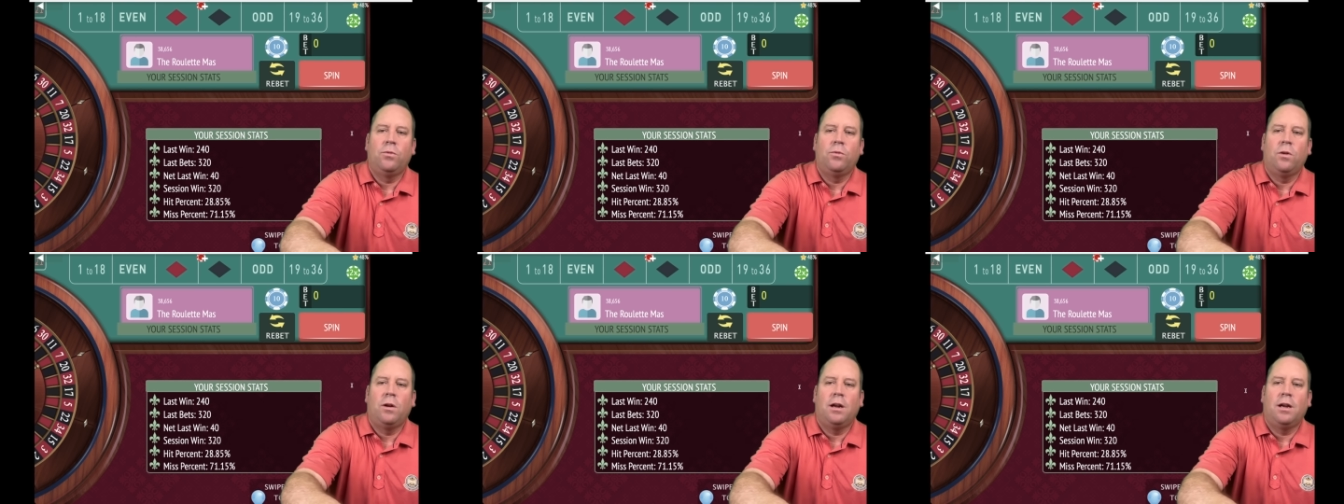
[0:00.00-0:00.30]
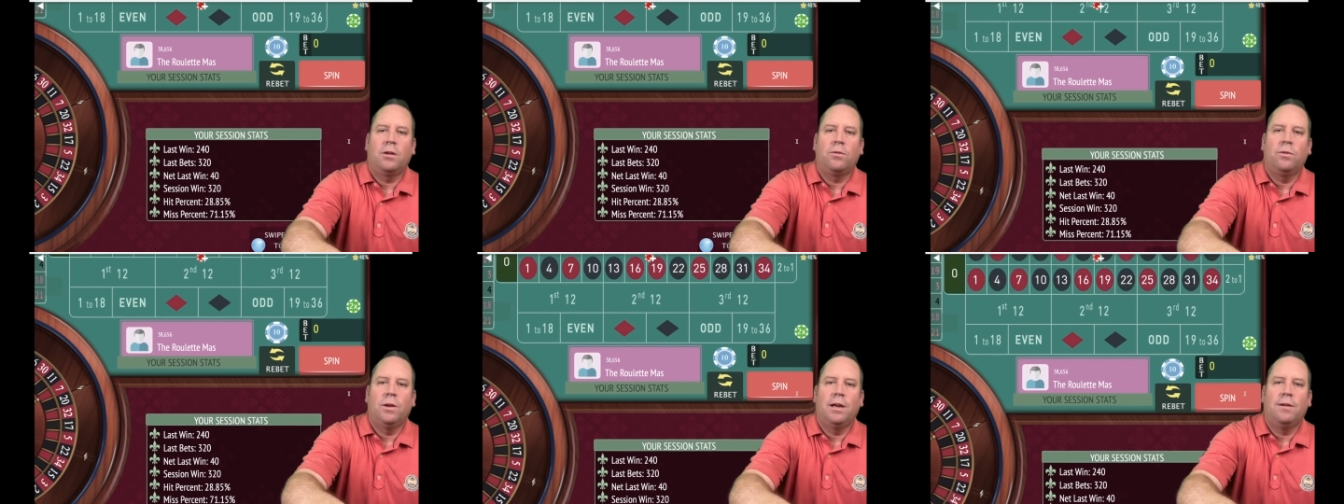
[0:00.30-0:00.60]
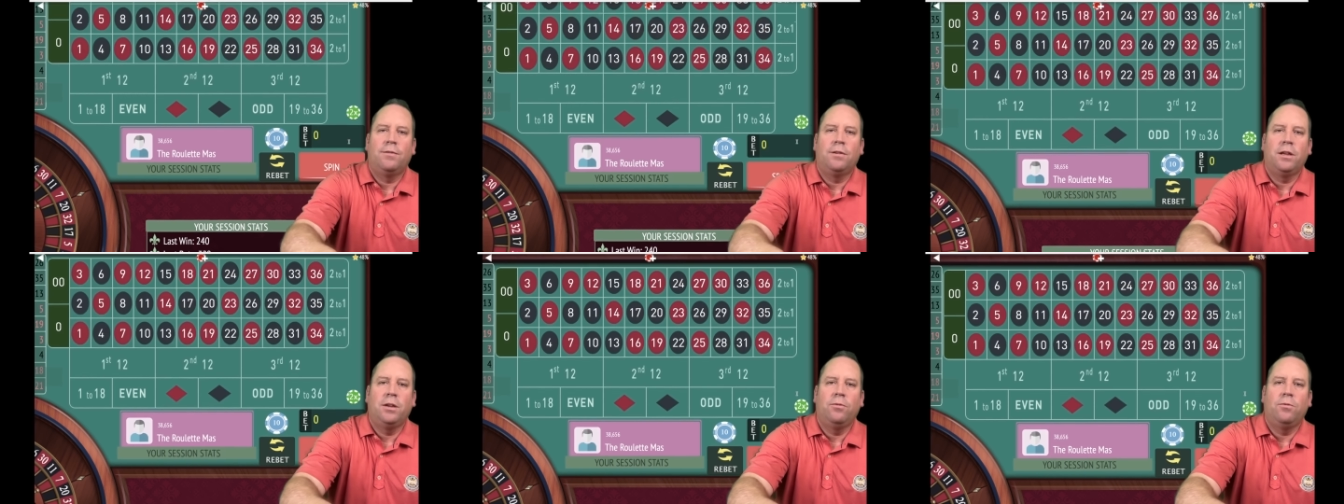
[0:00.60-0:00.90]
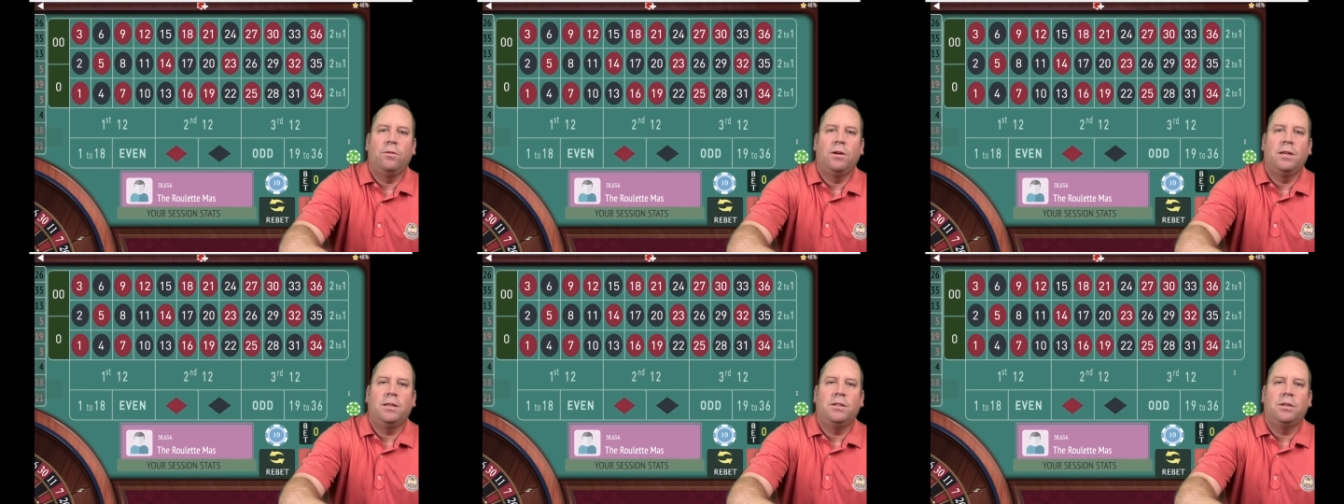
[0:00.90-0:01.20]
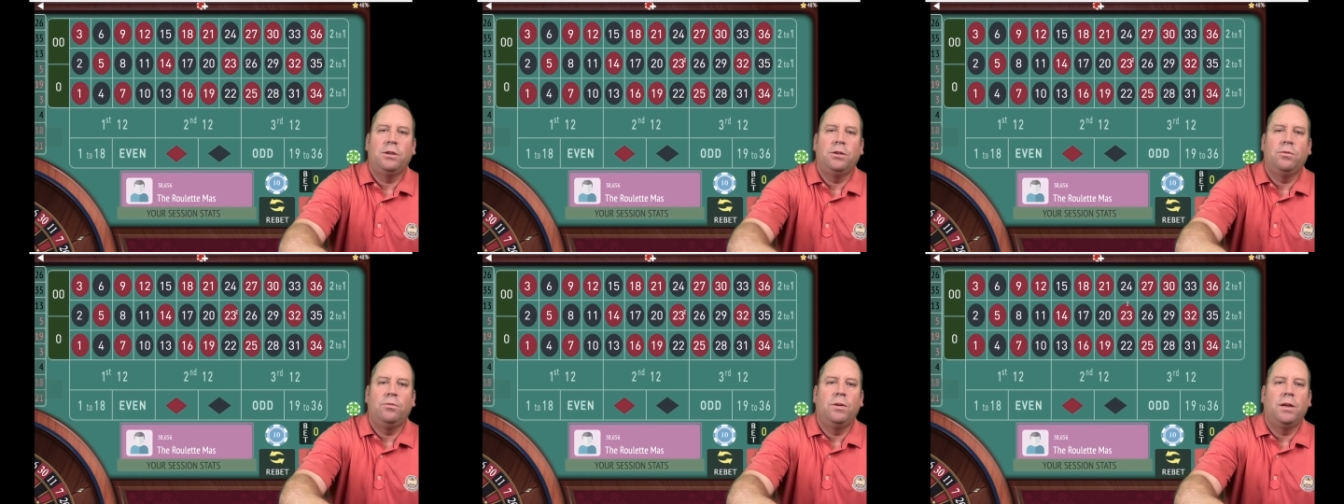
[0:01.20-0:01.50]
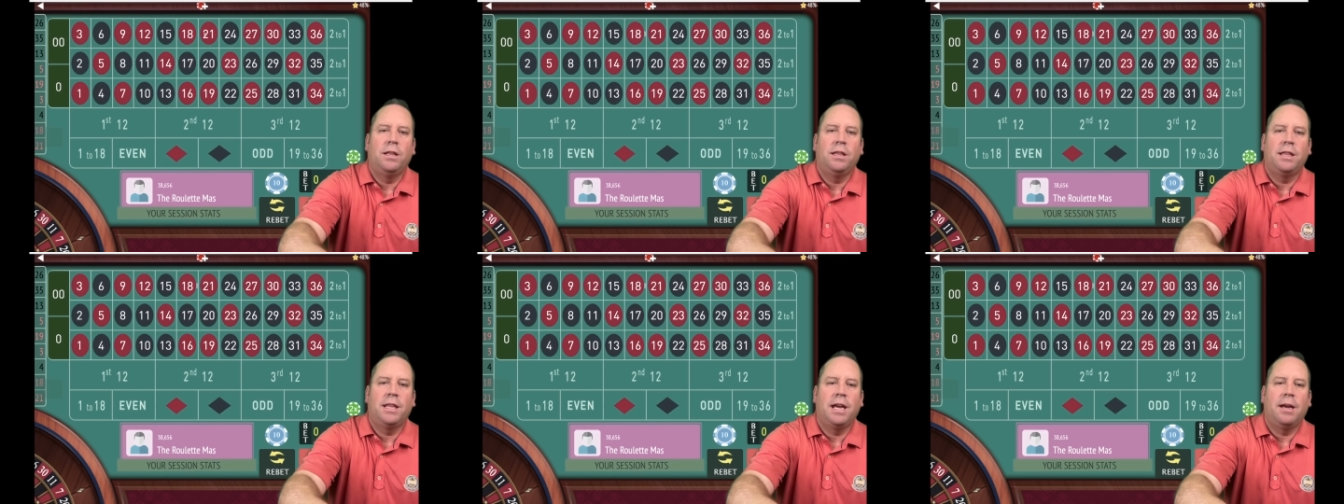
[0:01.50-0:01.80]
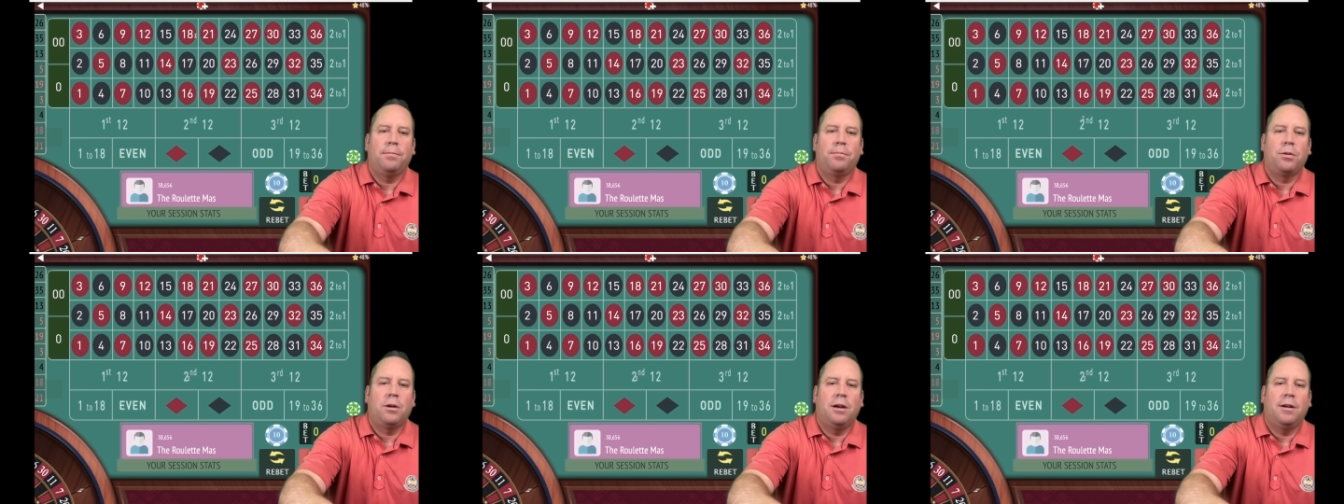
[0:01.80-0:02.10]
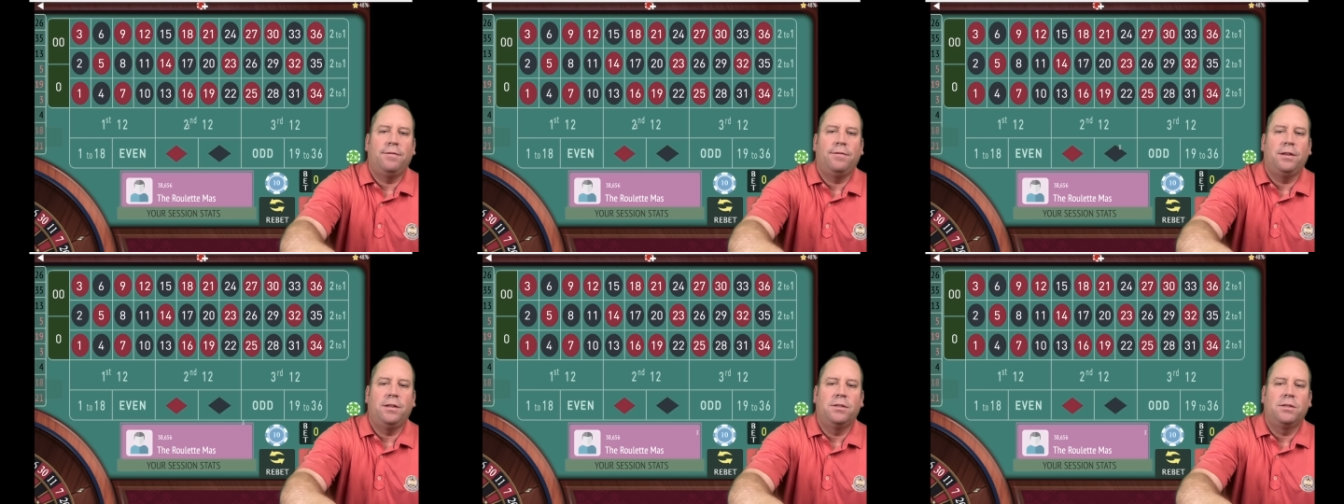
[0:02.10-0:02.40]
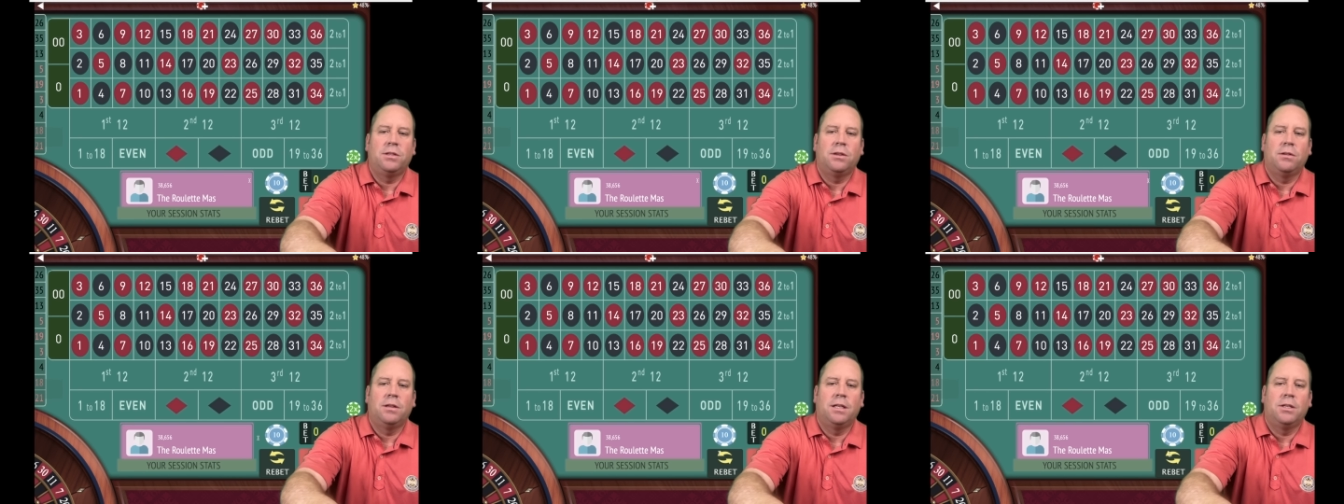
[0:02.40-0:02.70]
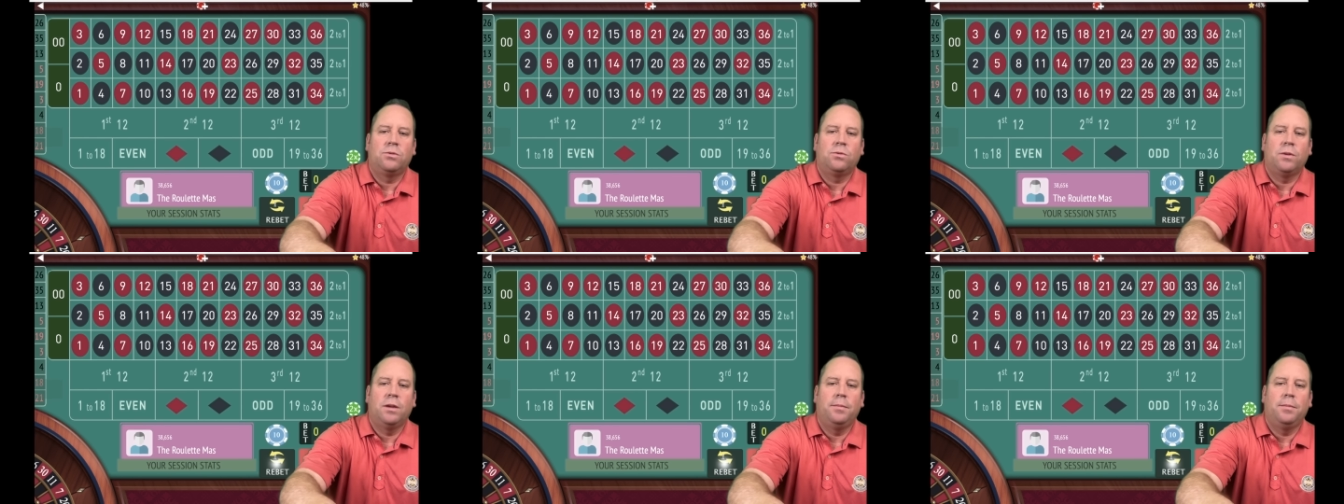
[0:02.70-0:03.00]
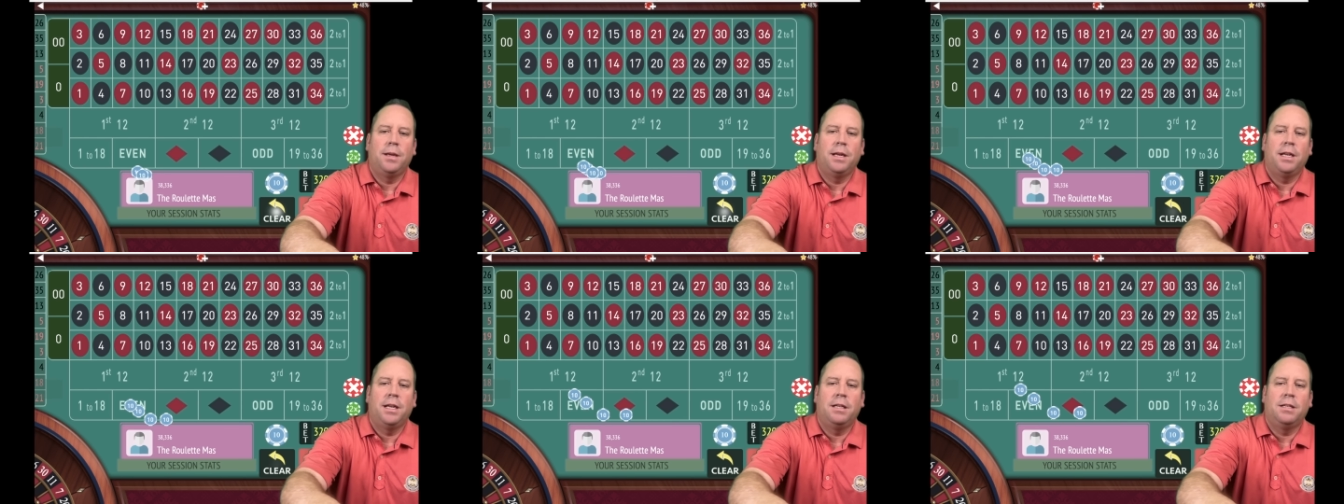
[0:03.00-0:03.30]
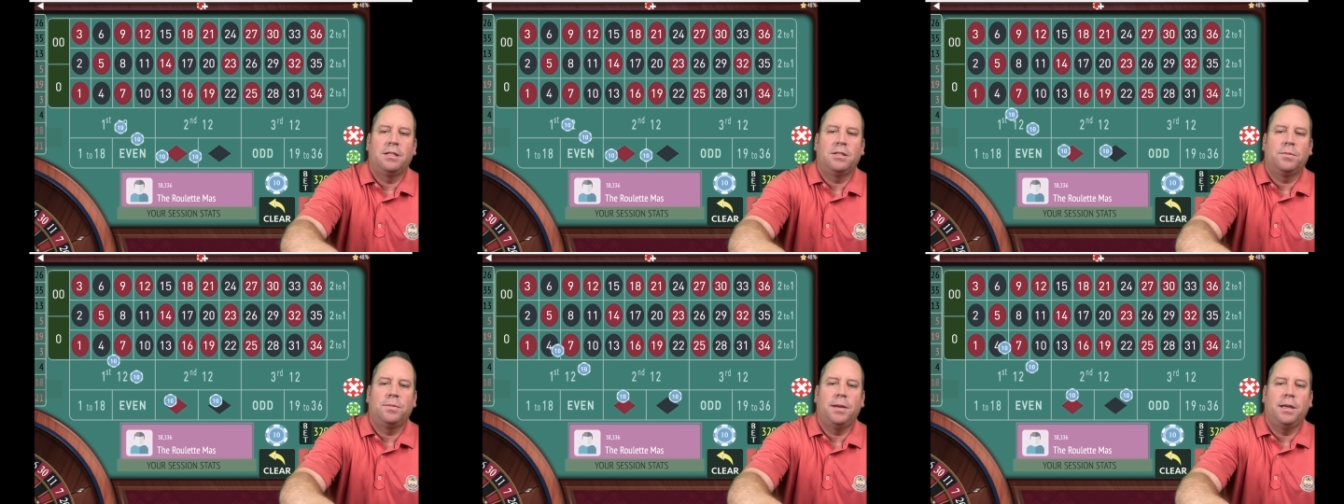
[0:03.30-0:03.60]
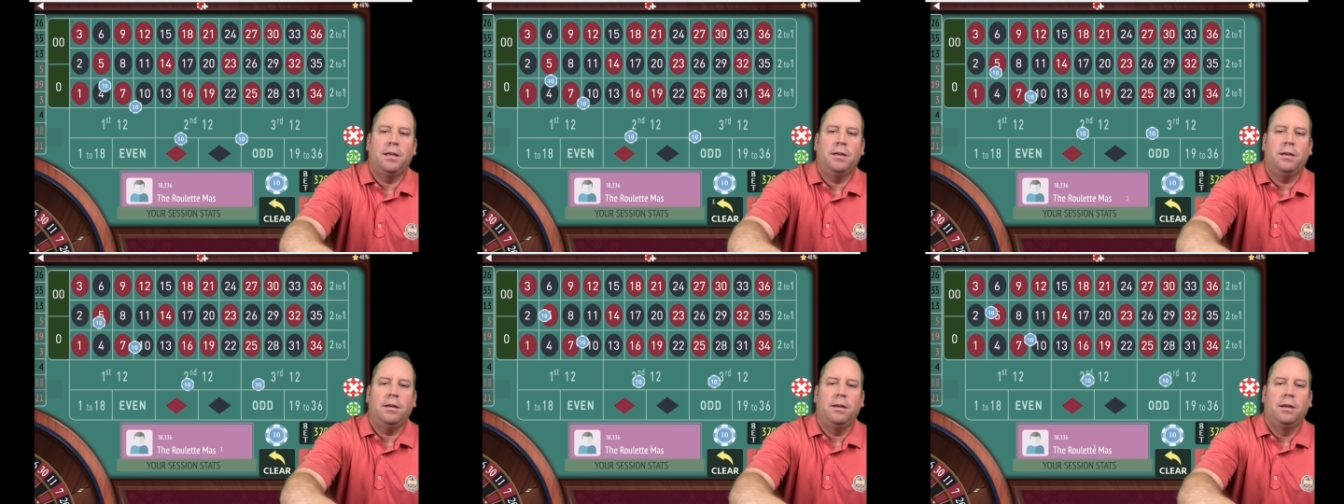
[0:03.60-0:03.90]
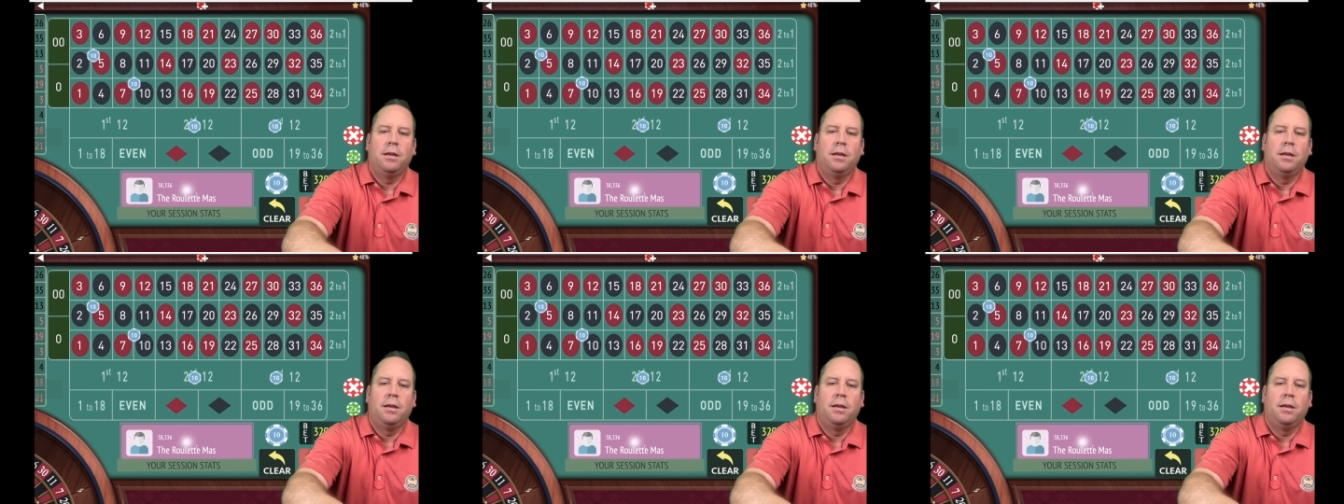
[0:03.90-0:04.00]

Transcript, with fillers: walk whenever you want to with that profit. So let's rebet and spin.